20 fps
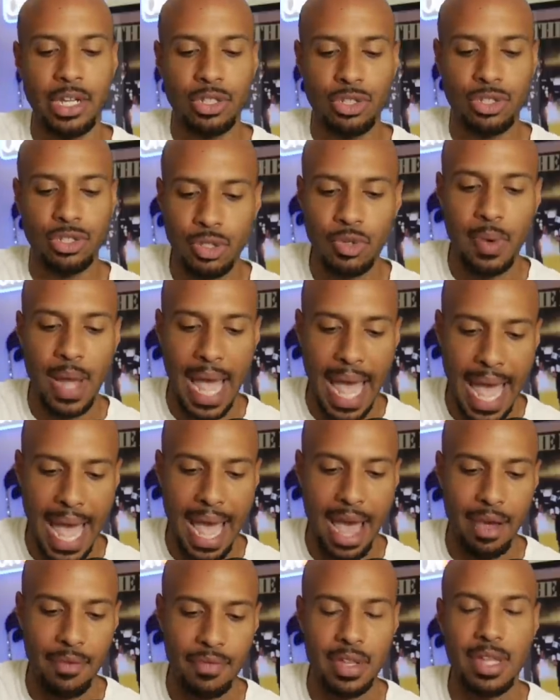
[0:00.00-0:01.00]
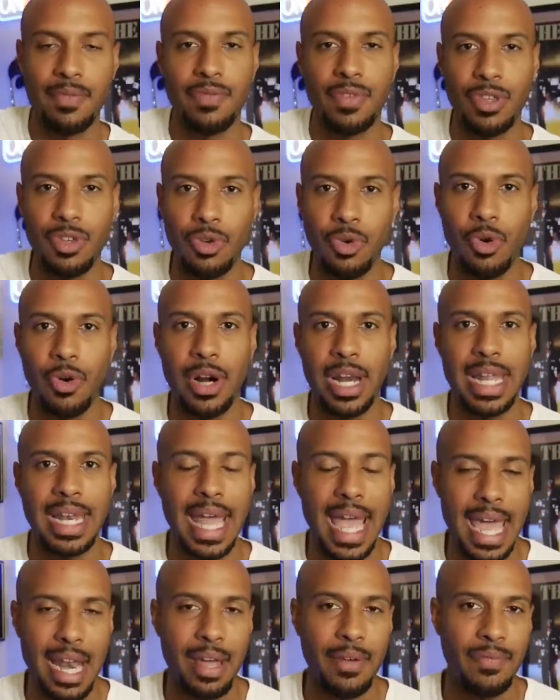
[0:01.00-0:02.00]
to have if you're an
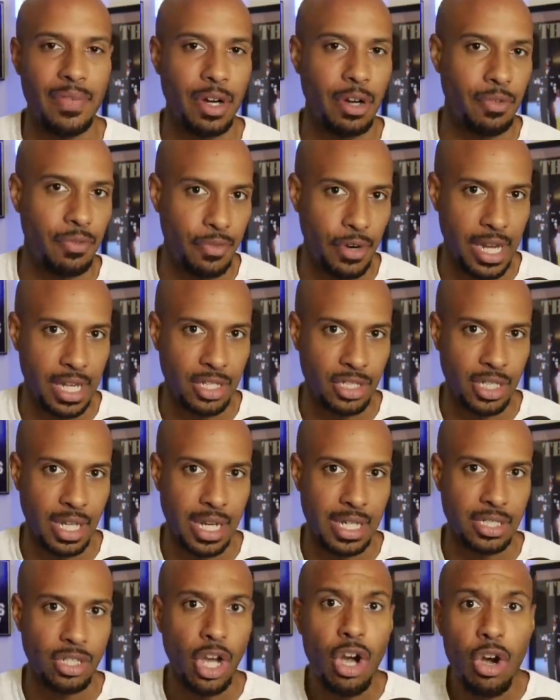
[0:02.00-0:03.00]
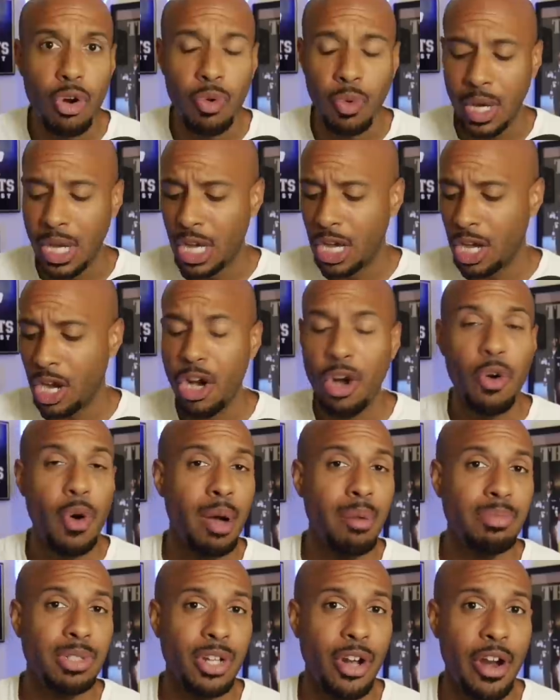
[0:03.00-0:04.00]
NFL franchise. Oh,
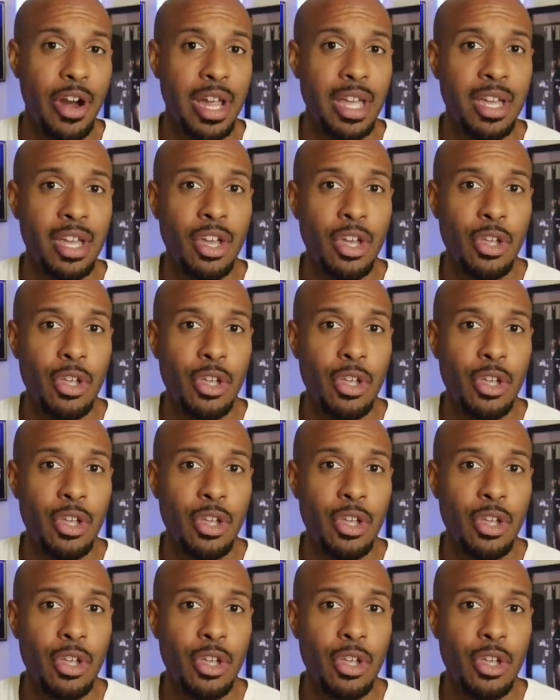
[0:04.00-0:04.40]
I'm sorry.